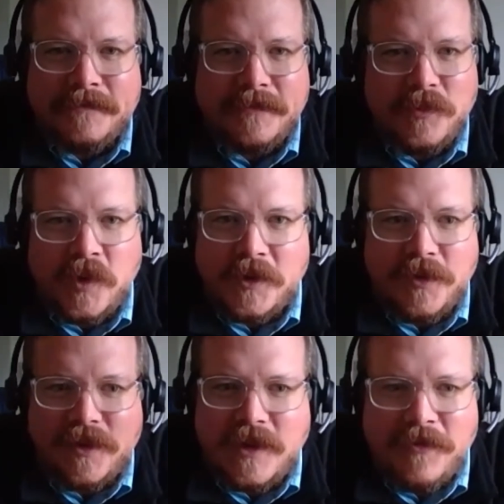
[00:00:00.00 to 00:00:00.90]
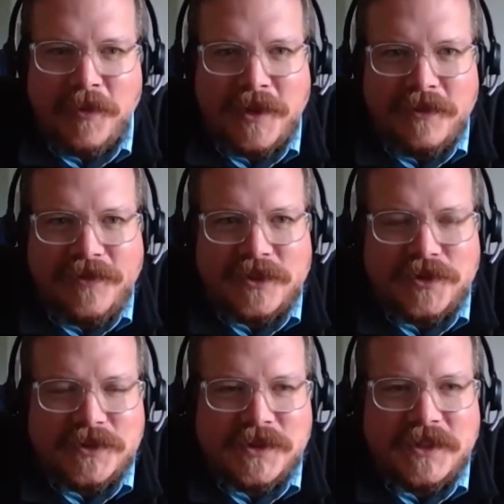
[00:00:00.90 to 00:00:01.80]
Work with government
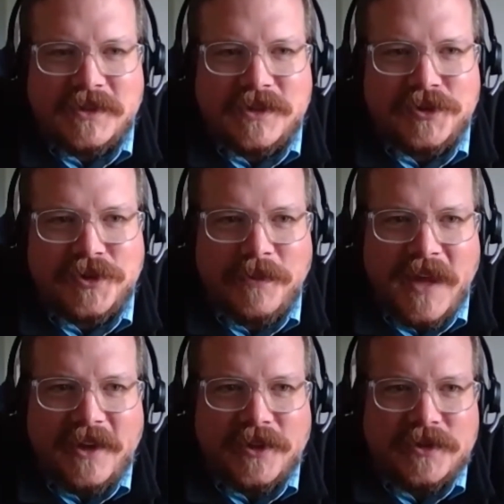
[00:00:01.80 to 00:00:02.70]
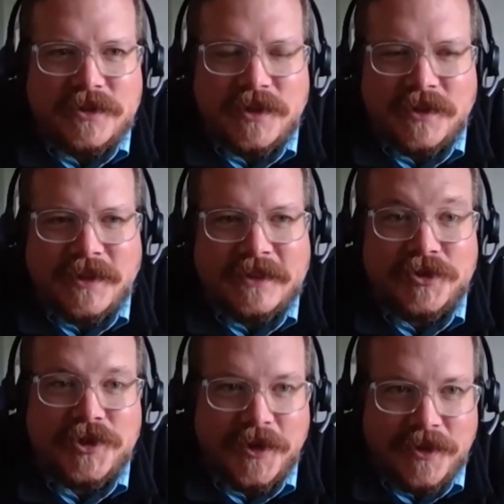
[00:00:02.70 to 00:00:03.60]
officials and decision makers to
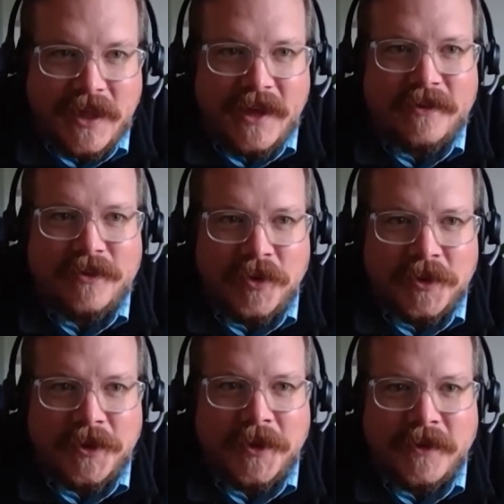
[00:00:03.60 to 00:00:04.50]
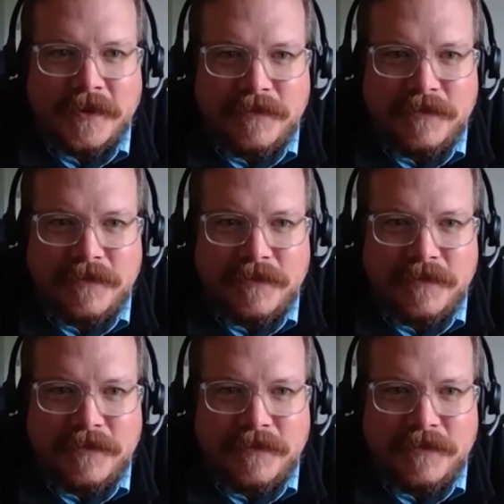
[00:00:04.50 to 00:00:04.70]
ensure that older